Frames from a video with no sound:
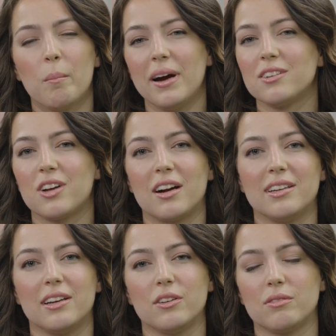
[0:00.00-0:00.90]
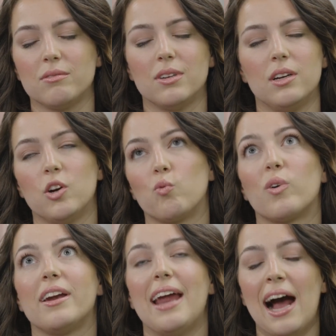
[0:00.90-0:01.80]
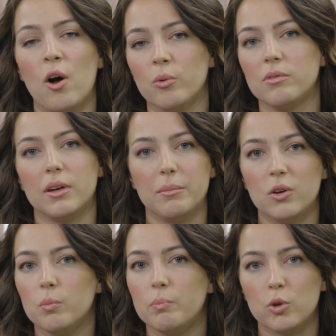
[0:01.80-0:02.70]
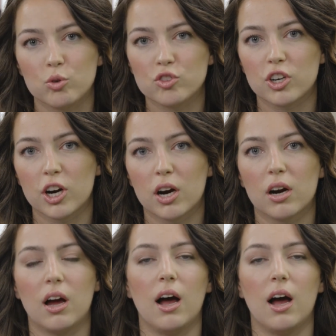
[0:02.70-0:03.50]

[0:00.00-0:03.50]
Myers cocktail, renowned immune booster,